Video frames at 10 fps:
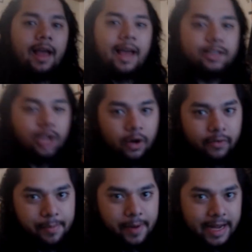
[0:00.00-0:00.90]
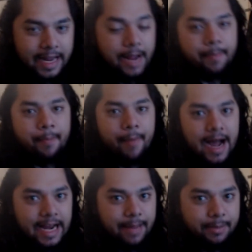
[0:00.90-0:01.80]
Hello everybody,
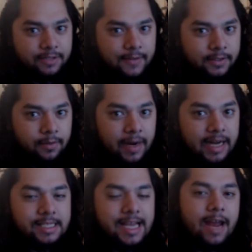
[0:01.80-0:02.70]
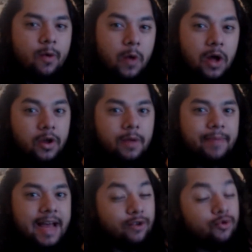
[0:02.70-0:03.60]
my name is FuzzForBrains and welcome
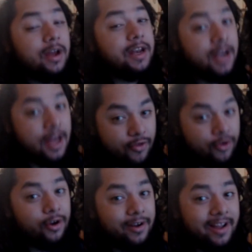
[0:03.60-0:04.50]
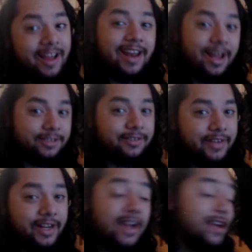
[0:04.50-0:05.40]
back to another announcement
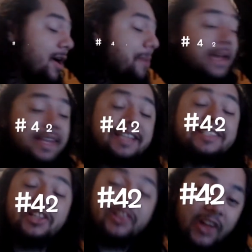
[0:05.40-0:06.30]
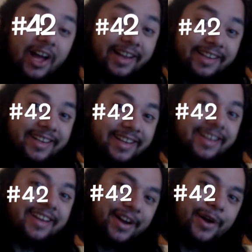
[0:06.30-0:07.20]
video. I know I'm making these a lot,
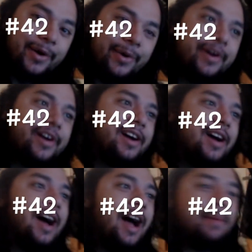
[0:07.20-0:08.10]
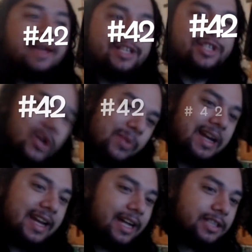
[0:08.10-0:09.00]
you know, I'm making so
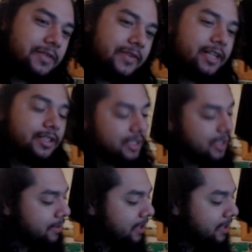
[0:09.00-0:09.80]
many announcement videos except,